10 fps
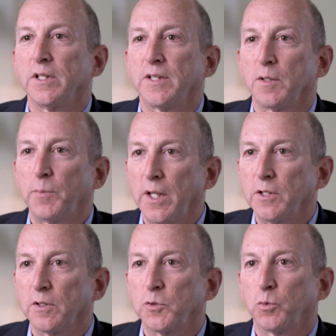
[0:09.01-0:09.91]
is that
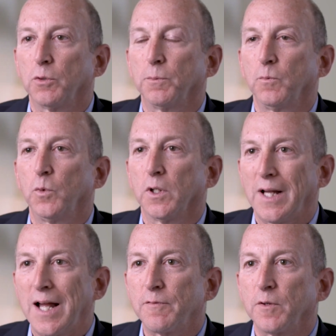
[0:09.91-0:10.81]
patients will
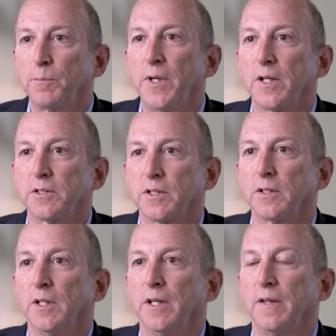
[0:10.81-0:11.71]
have a
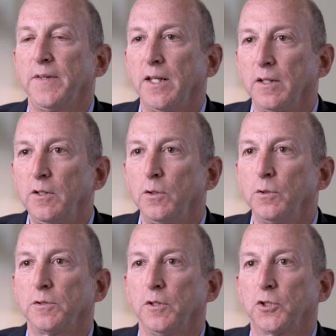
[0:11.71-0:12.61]
medicine that they can
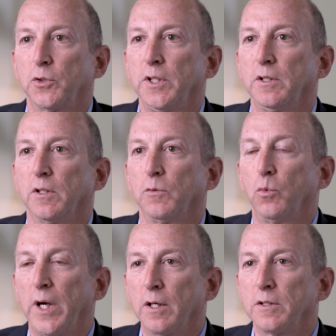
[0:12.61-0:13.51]
use to treat a
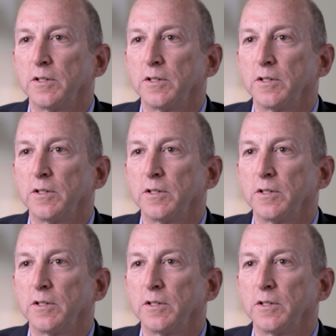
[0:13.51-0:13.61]
rare